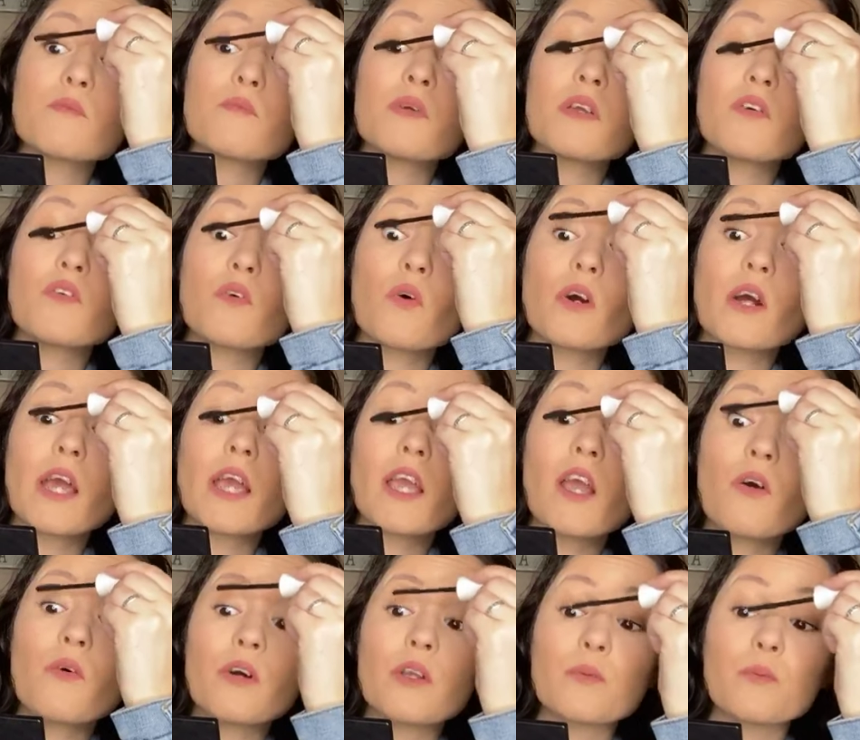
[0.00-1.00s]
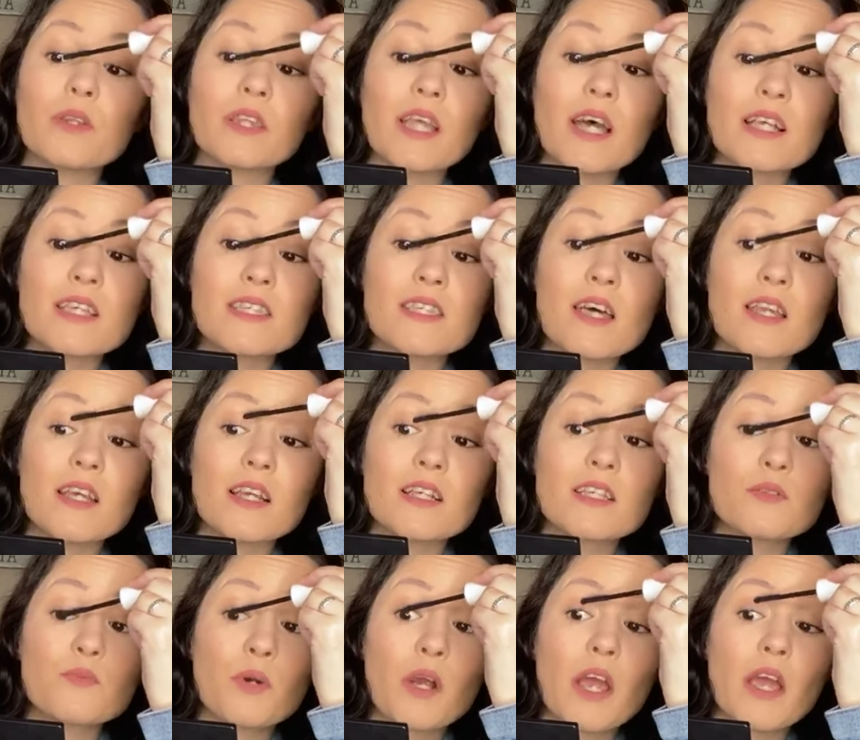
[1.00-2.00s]
before I go in with that setting
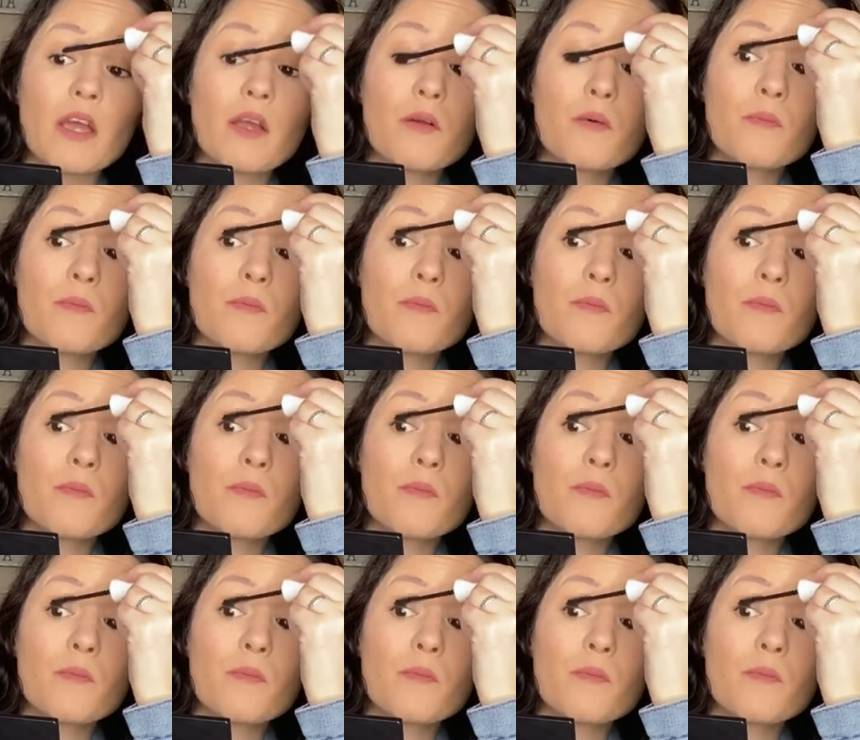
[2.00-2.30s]
spray.